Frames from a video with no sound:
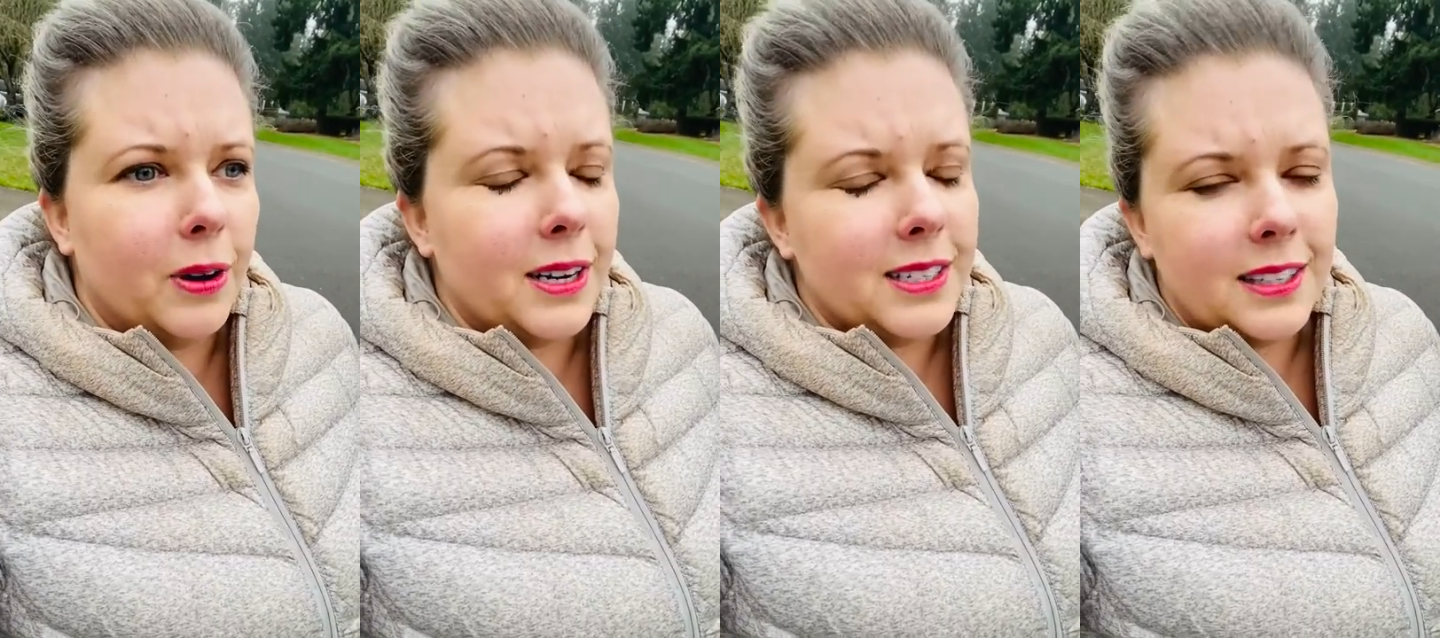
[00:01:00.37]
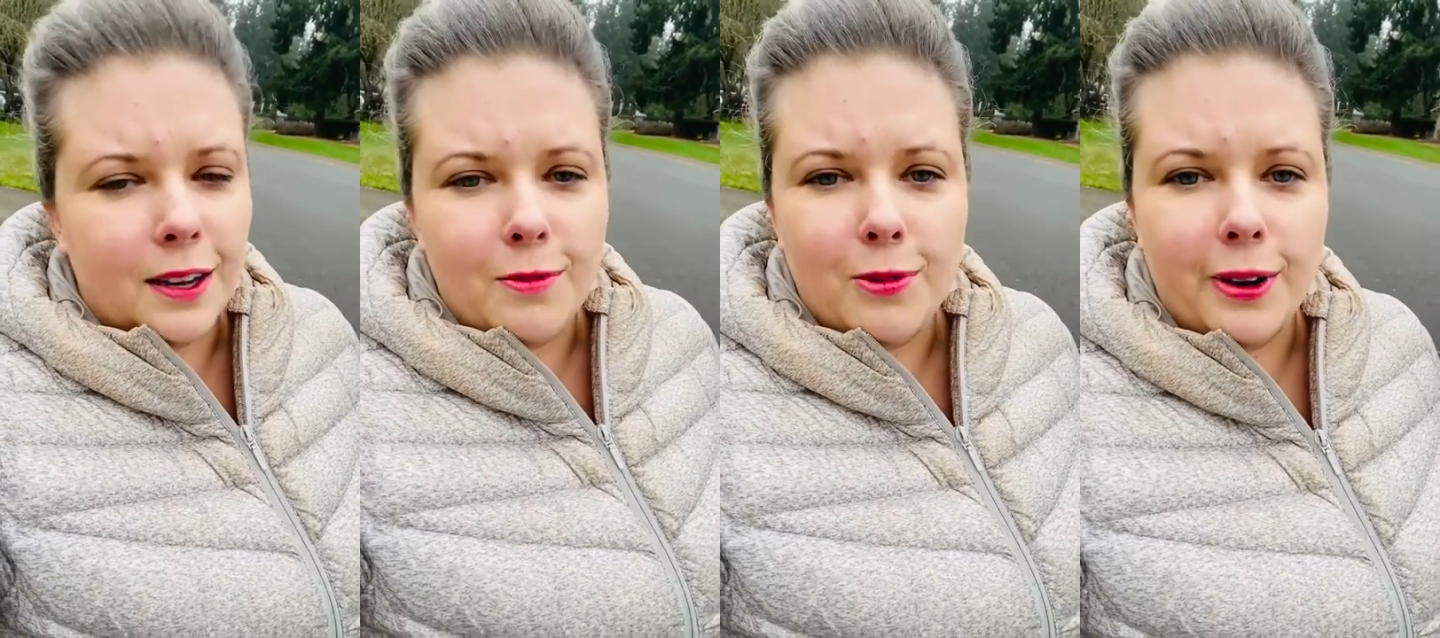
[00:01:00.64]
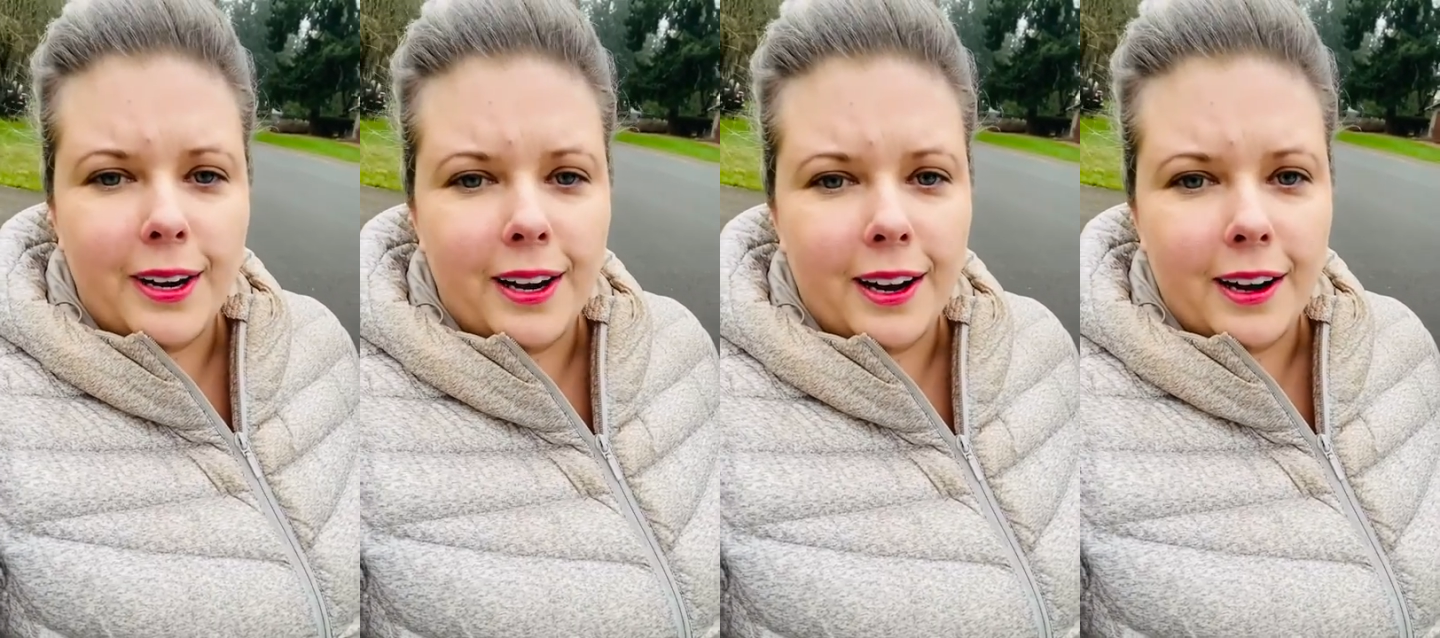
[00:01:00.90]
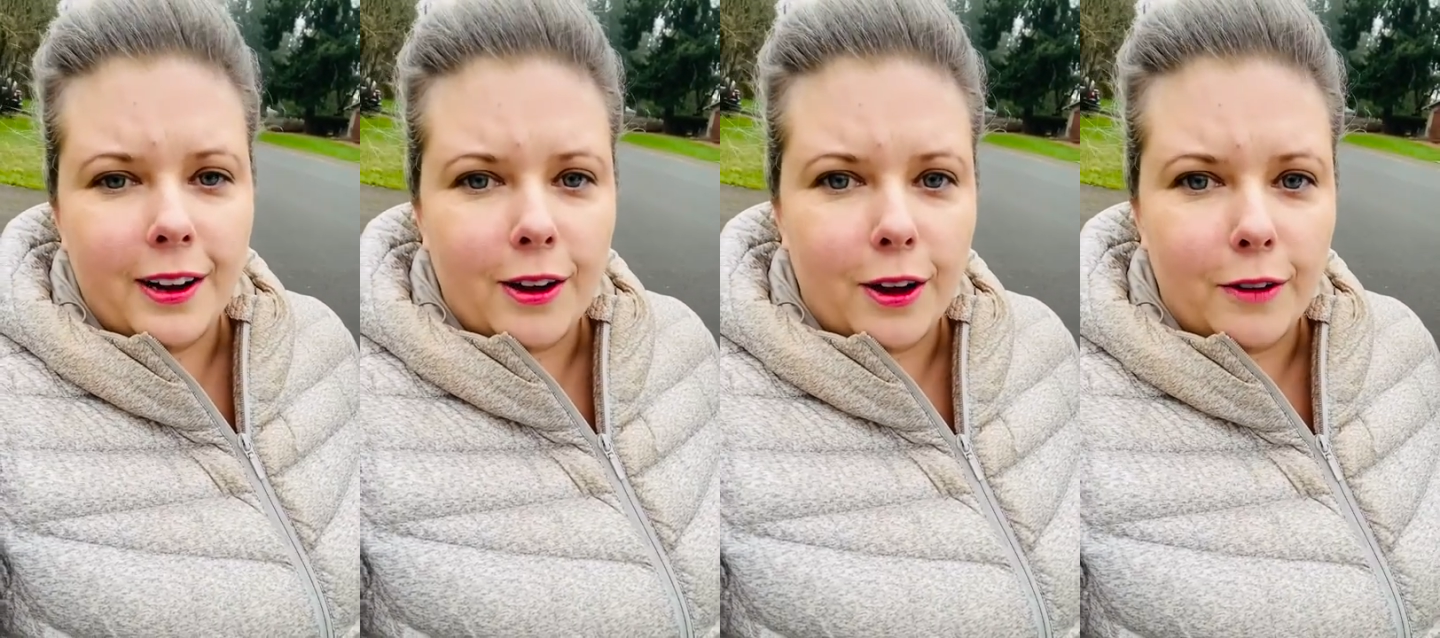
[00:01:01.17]
I say I'm working at
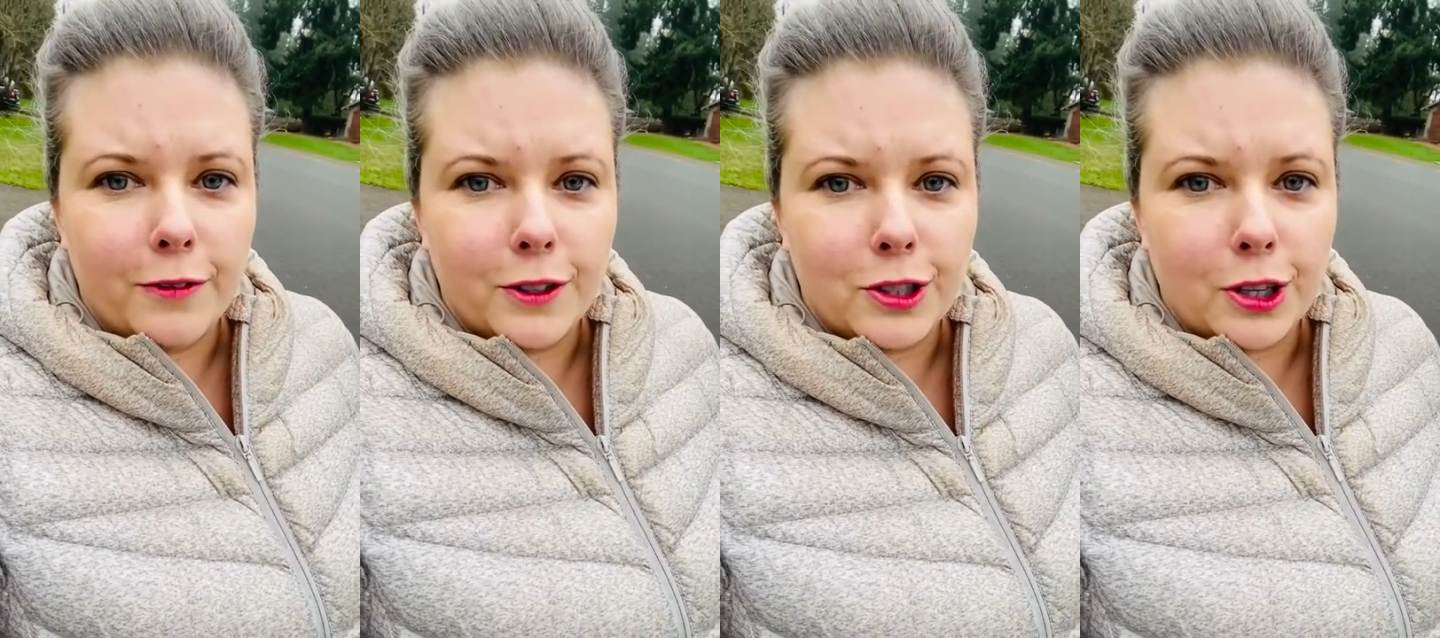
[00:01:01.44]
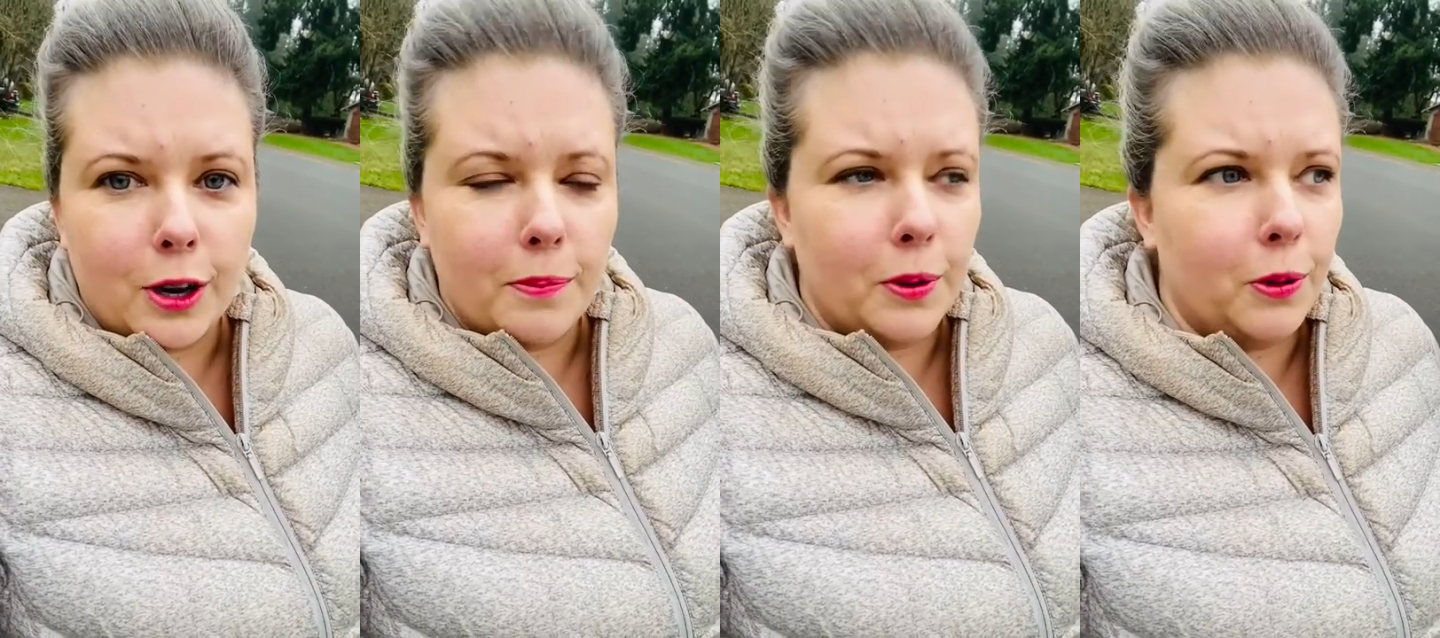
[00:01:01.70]
a coffee shop,